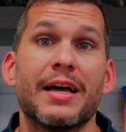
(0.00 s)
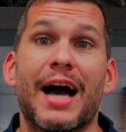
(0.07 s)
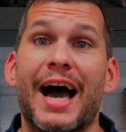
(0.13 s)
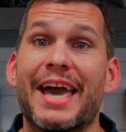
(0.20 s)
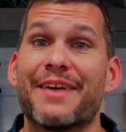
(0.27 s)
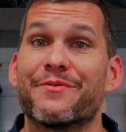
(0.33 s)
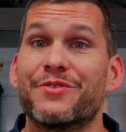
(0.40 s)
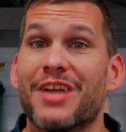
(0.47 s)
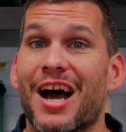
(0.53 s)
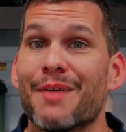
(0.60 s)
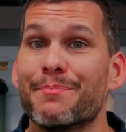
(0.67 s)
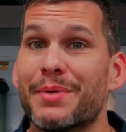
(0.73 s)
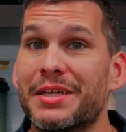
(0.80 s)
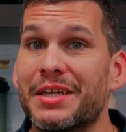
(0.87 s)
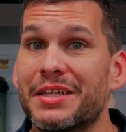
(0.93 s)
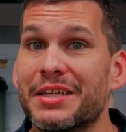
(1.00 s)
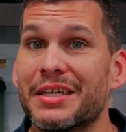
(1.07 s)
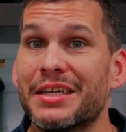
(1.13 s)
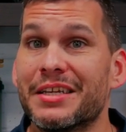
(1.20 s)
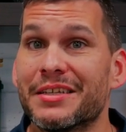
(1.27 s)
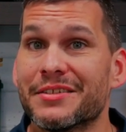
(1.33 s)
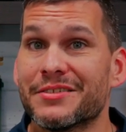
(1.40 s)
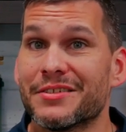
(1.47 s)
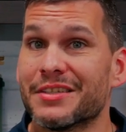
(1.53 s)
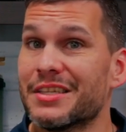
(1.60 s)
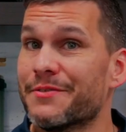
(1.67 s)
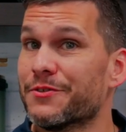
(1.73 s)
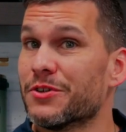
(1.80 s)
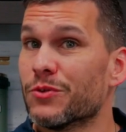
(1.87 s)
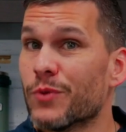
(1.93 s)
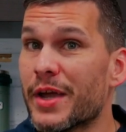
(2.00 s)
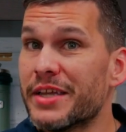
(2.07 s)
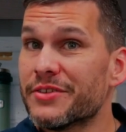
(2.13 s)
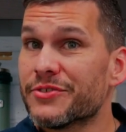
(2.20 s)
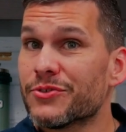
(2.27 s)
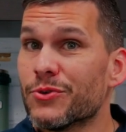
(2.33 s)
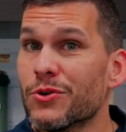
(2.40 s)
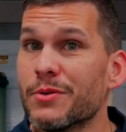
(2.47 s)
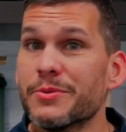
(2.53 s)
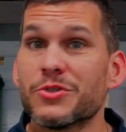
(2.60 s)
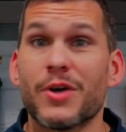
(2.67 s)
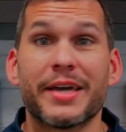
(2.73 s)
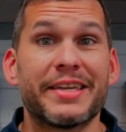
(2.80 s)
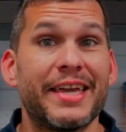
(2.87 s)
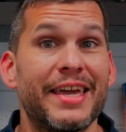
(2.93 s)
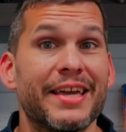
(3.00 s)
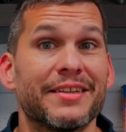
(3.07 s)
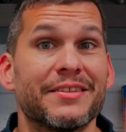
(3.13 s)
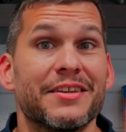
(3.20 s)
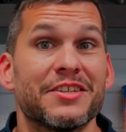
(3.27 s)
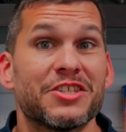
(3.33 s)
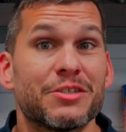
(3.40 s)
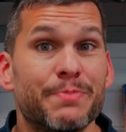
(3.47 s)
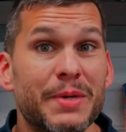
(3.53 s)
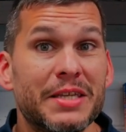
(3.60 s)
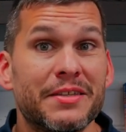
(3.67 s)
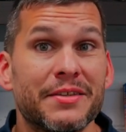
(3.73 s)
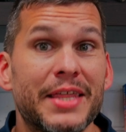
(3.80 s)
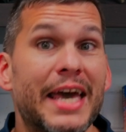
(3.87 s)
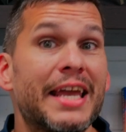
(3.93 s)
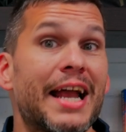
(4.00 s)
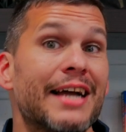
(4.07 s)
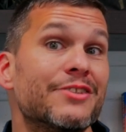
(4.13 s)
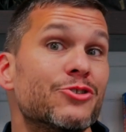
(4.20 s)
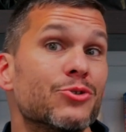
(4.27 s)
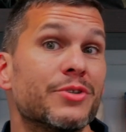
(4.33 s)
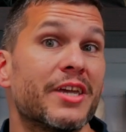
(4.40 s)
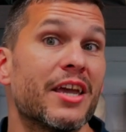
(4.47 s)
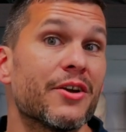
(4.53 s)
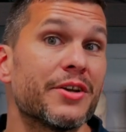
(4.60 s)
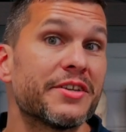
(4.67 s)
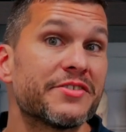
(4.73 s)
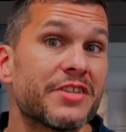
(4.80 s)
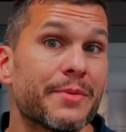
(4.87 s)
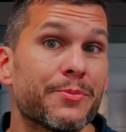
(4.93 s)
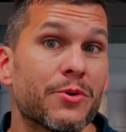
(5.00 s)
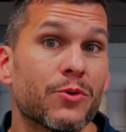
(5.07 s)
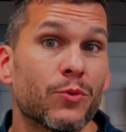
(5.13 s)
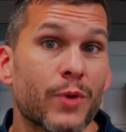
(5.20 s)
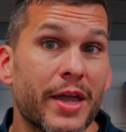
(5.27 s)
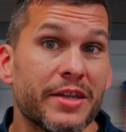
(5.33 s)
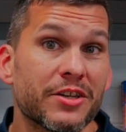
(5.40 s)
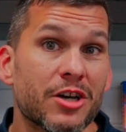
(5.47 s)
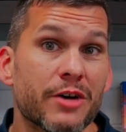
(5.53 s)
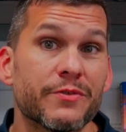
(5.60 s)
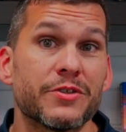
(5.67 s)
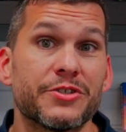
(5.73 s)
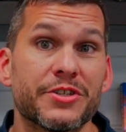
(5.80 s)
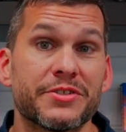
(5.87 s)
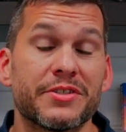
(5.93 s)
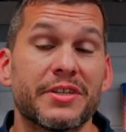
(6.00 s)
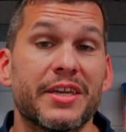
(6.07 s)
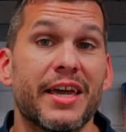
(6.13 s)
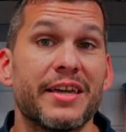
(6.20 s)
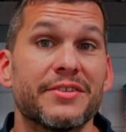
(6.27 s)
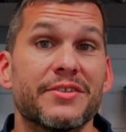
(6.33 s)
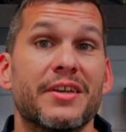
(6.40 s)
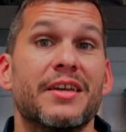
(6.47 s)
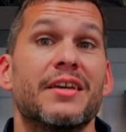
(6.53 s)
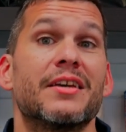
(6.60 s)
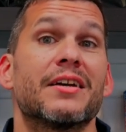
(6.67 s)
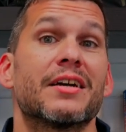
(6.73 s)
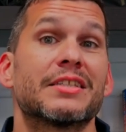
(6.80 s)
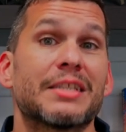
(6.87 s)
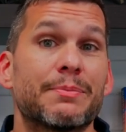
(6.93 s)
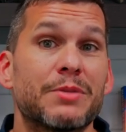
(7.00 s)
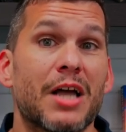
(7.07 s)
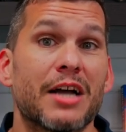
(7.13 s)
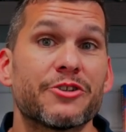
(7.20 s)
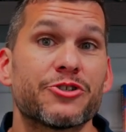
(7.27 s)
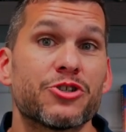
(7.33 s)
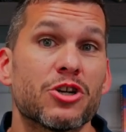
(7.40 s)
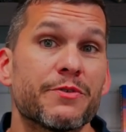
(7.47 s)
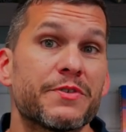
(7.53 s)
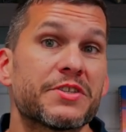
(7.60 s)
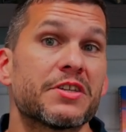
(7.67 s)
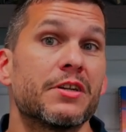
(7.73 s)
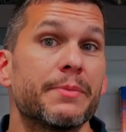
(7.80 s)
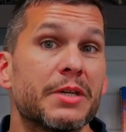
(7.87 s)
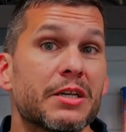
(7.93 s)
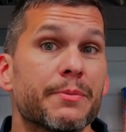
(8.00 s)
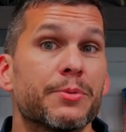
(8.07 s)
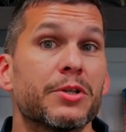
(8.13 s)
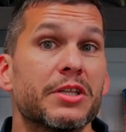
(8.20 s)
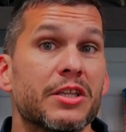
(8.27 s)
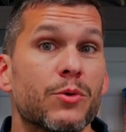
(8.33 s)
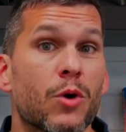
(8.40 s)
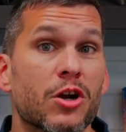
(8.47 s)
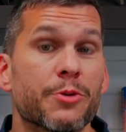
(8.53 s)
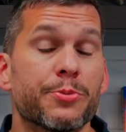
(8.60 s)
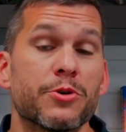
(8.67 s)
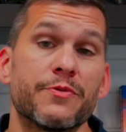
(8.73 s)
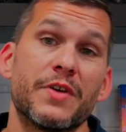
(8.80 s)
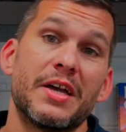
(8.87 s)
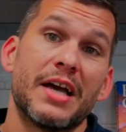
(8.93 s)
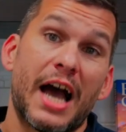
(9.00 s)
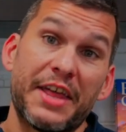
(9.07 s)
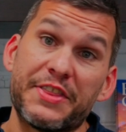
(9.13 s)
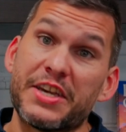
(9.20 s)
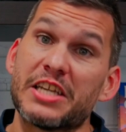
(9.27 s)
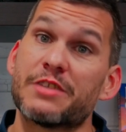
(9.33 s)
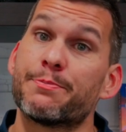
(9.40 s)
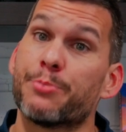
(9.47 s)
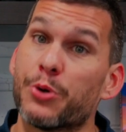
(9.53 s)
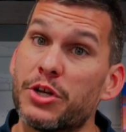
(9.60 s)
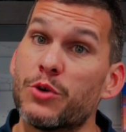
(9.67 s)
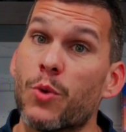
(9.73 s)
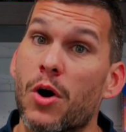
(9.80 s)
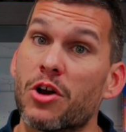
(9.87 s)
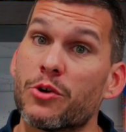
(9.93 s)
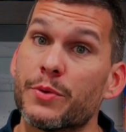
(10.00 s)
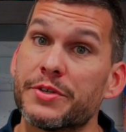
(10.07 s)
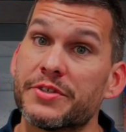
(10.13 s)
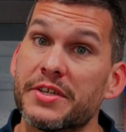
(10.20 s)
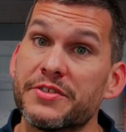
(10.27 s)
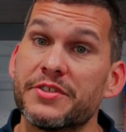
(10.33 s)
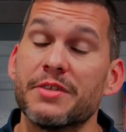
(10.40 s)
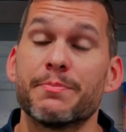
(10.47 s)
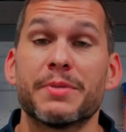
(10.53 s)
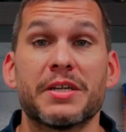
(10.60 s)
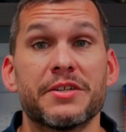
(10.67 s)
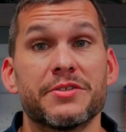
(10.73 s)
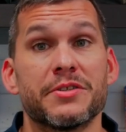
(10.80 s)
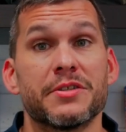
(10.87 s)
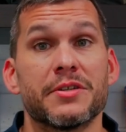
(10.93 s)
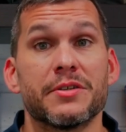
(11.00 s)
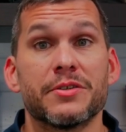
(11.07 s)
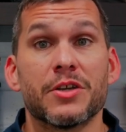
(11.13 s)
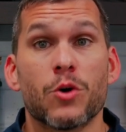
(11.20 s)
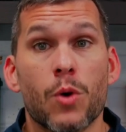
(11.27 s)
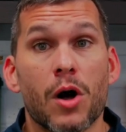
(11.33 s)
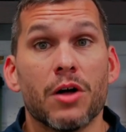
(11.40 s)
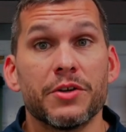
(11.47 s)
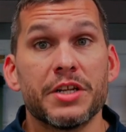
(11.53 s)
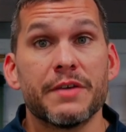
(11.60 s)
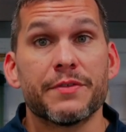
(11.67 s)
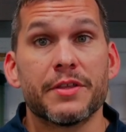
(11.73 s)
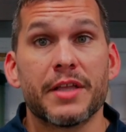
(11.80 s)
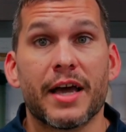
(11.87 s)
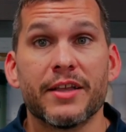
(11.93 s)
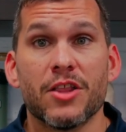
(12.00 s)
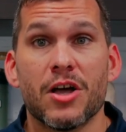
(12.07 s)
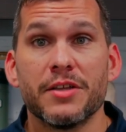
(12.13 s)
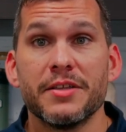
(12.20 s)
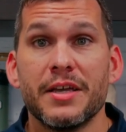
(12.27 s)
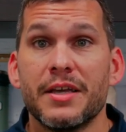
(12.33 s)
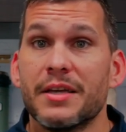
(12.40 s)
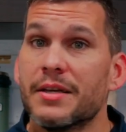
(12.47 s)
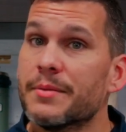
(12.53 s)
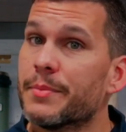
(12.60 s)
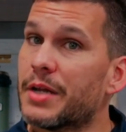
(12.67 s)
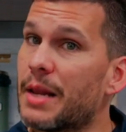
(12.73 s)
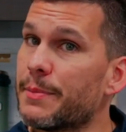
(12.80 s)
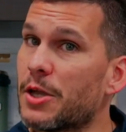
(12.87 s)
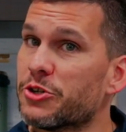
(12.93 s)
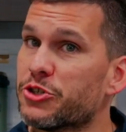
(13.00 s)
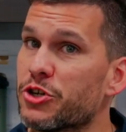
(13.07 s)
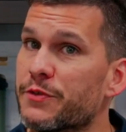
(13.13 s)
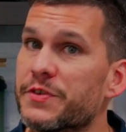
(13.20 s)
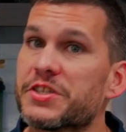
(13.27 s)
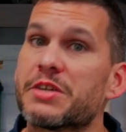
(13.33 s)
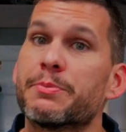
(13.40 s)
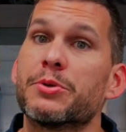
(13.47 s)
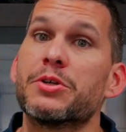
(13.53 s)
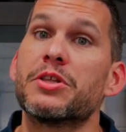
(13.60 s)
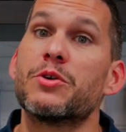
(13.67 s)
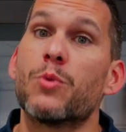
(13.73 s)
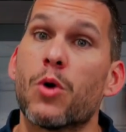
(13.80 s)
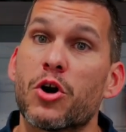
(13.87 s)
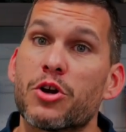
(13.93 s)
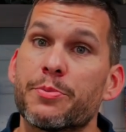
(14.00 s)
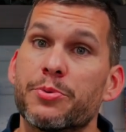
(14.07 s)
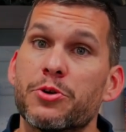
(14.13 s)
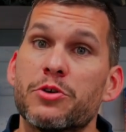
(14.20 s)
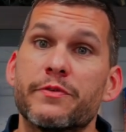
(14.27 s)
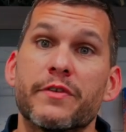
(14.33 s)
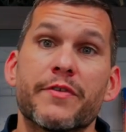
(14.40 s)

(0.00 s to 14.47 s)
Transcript: I have not been in, in a significant rainstorm, so I can't speak to that. I do carry a separate rain cover just in case because I'm not sure if it's gonna be completely waterproof. I think it's pretty water resistant because of the, the quality of the nylon, but I'm not sure if it's completely waterproof,